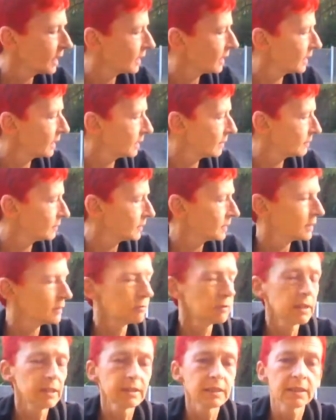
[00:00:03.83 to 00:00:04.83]

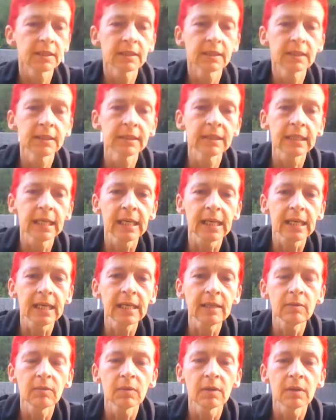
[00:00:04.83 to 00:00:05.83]
Right,
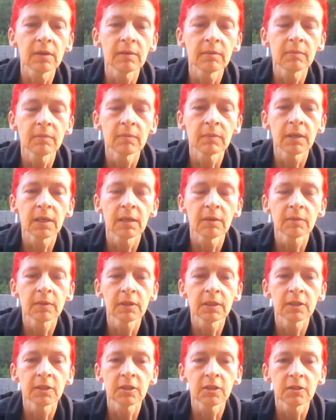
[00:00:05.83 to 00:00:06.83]
today I'm
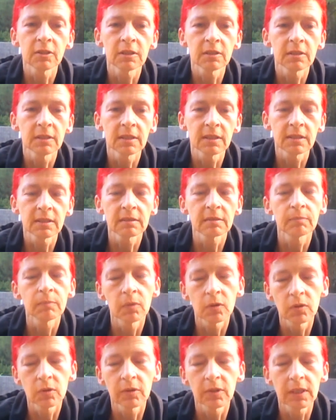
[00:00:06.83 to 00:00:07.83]
going to do so. This is
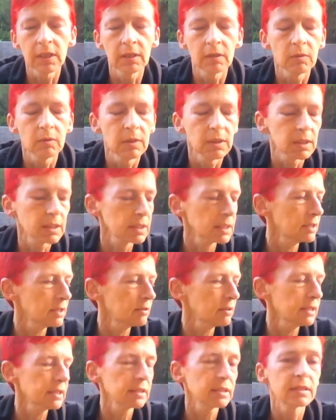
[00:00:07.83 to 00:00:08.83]
more on the Heelwork
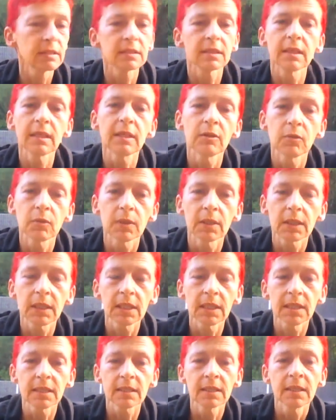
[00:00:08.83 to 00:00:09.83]
series because
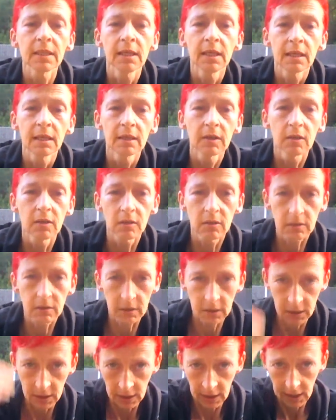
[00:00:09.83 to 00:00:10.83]
Heelwork is long,
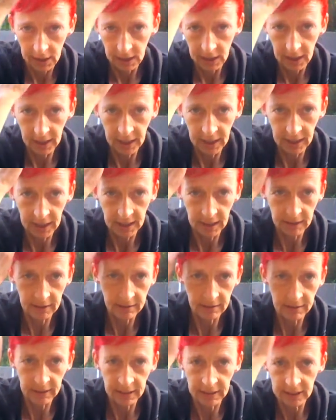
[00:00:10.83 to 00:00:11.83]

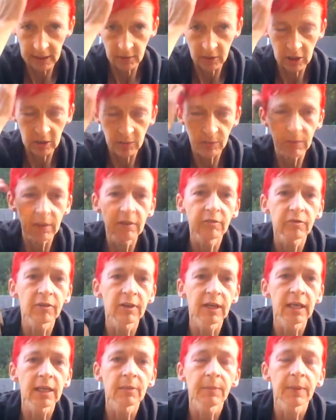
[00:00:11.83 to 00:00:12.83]
and let's just be
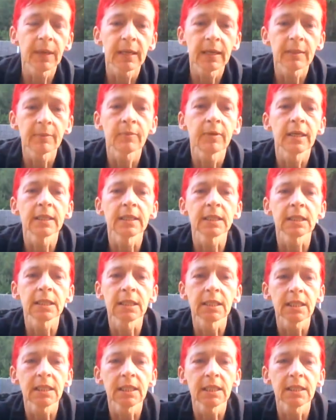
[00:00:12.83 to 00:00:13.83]
frank about it.
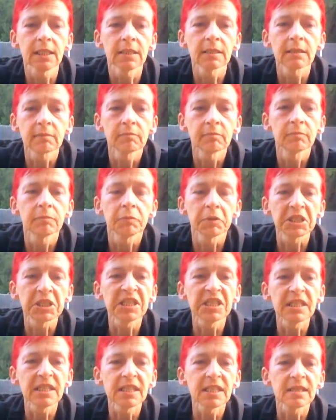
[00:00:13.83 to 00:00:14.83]
Practicing it is pretty
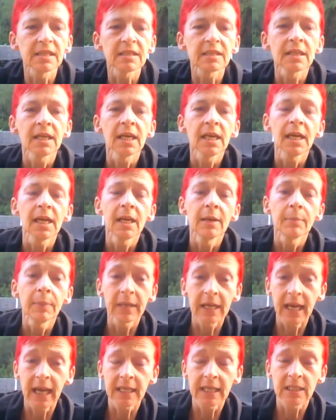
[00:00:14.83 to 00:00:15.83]
tedious,
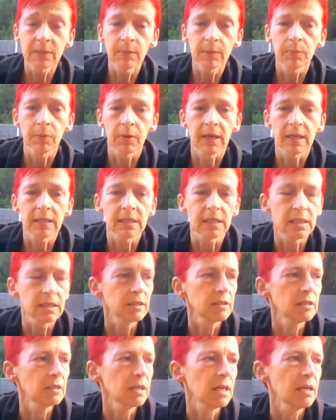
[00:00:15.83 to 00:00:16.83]
but it has to be
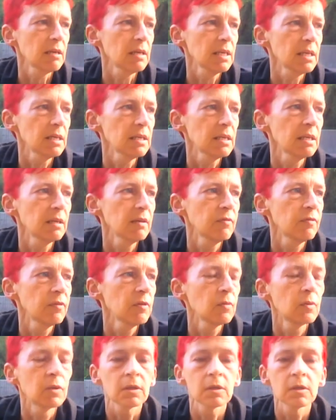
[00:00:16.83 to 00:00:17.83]
practiced. You know, if
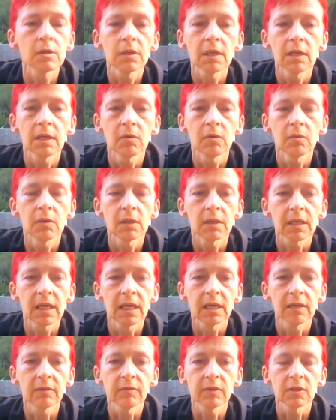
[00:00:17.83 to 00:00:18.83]
you want a good heel work
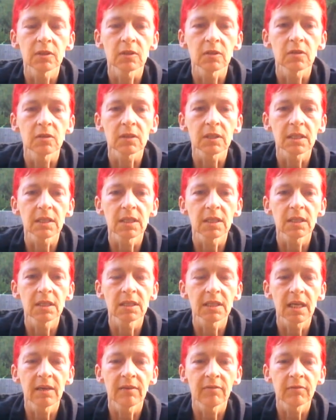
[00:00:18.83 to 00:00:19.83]
out of your dog, it
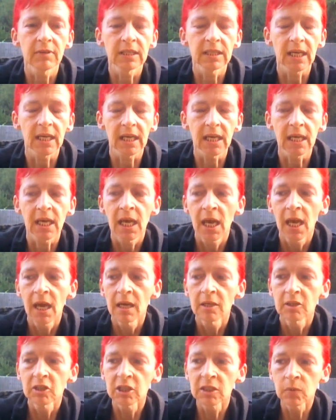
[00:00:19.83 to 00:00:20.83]
is every day.
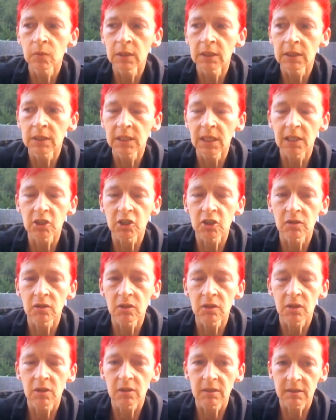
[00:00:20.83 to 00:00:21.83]
Just want to touch on
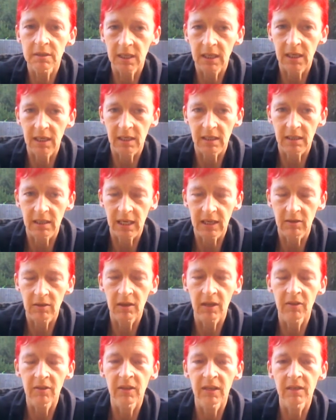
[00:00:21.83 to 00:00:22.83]
collars here now,
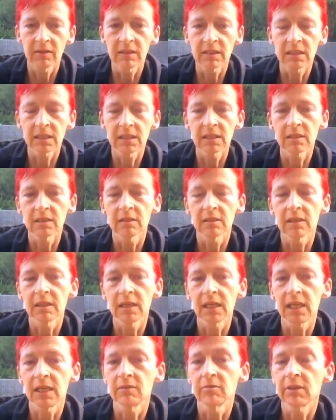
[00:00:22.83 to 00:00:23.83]
and this is
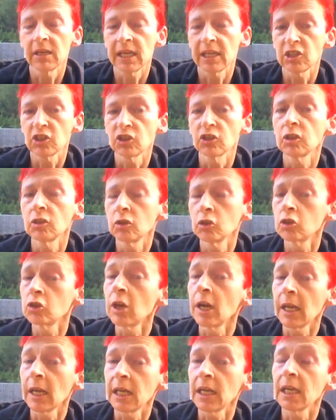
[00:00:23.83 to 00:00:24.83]
in relation to
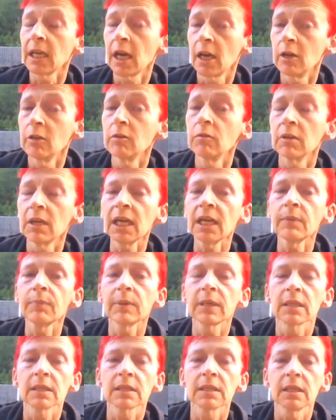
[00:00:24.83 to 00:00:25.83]
training only,
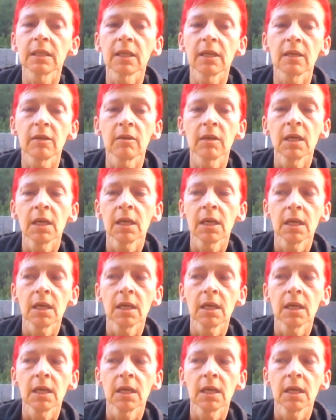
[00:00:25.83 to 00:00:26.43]
because I know,